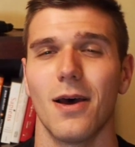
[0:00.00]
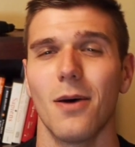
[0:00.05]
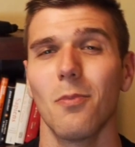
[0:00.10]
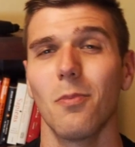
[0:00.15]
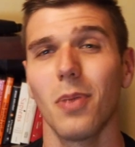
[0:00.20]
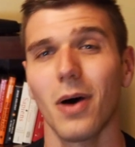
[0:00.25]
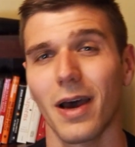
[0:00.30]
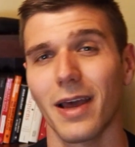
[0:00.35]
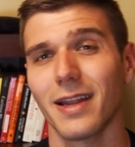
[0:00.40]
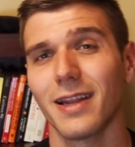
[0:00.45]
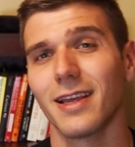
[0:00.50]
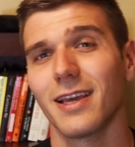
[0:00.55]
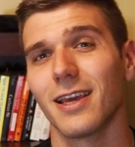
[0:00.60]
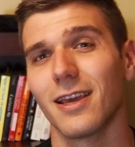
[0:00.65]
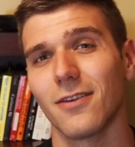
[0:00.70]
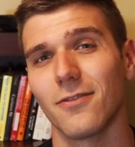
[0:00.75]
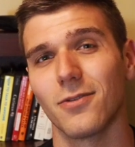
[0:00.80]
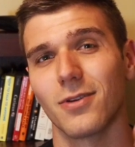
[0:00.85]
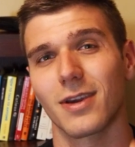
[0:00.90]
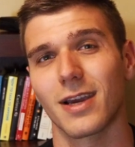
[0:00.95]
But
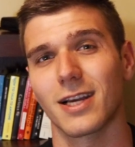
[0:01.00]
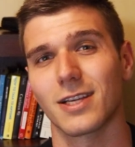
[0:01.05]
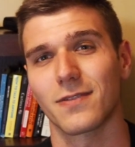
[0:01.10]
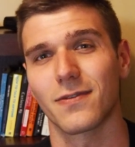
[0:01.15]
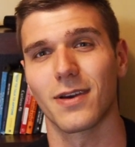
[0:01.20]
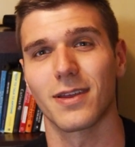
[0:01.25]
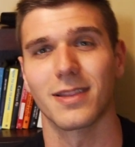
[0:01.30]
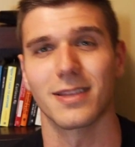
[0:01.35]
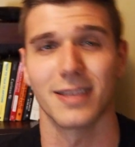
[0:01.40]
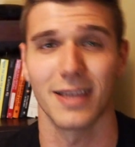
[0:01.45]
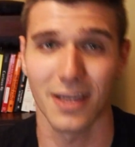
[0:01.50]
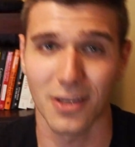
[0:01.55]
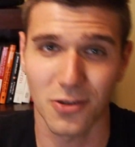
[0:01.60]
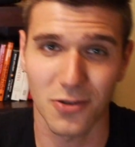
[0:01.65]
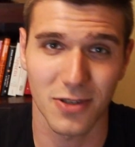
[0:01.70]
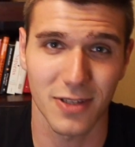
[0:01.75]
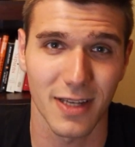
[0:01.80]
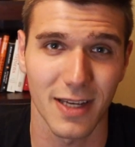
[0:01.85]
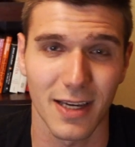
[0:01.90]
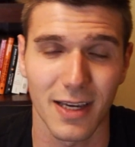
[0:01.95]
if you guys found this
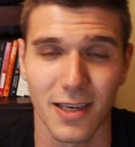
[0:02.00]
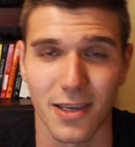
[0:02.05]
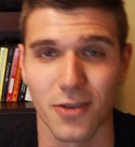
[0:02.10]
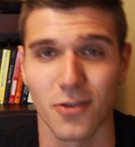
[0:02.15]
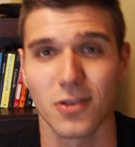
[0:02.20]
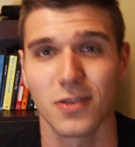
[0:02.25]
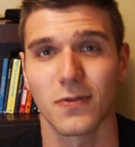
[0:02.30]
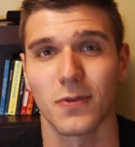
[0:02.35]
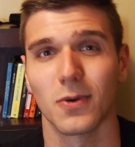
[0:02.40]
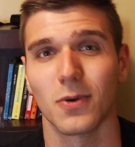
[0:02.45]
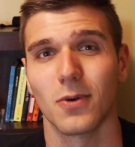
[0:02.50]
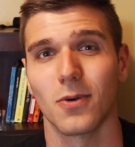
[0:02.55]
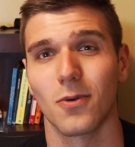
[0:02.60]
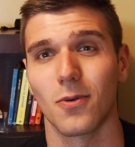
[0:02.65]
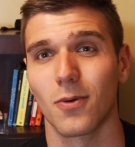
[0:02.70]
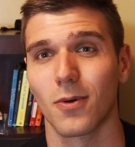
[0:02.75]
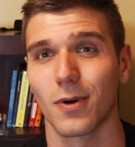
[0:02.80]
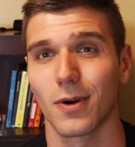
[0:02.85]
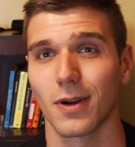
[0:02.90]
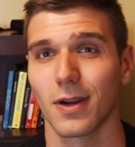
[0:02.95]
interesting, useful,
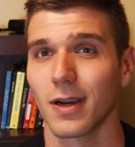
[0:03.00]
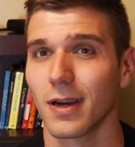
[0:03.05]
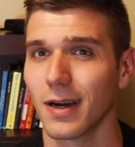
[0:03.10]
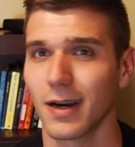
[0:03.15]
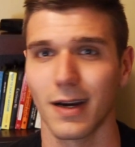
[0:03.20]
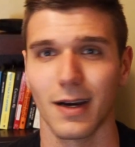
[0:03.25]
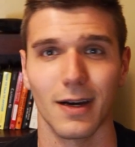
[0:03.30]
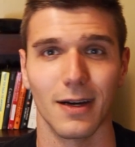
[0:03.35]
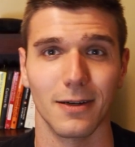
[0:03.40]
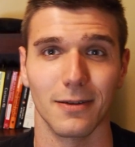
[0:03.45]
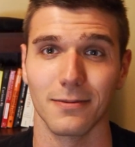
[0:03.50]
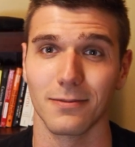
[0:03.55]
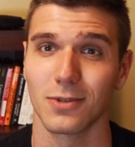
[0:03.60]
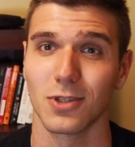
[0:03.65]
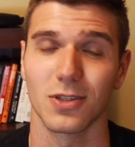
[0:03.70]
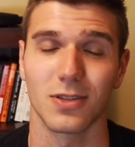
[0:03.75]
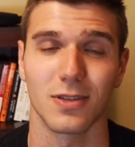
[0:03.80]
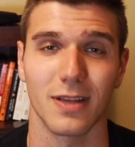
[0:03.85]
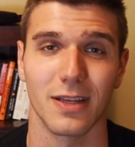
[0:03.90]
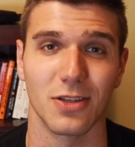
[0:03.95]
or
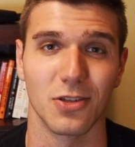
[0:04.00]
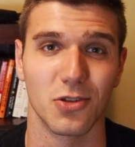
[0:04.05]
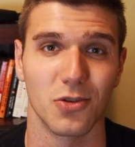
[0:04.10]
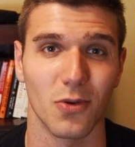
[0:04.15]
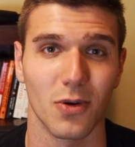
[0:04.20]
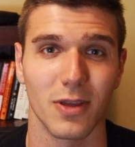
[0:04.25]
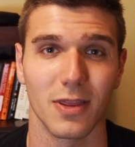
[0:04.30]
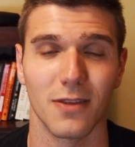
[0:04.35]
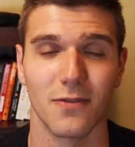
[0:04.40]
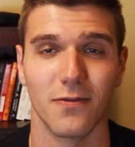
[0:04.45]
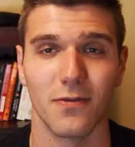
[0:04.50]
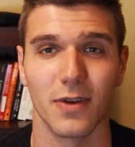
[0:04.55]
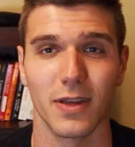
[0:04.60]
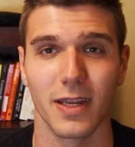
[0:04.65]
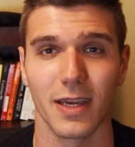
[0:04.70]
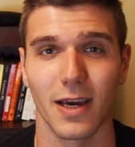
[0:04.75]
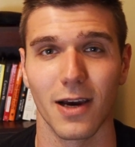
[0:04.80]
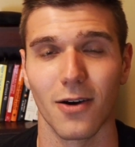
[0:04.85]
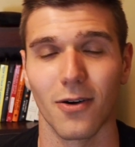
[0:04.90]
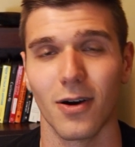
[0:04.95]
just enjoyed the
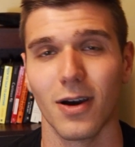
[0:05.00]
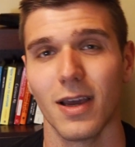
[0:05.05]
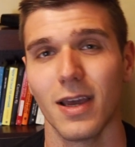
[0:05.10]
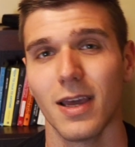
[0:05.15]
video,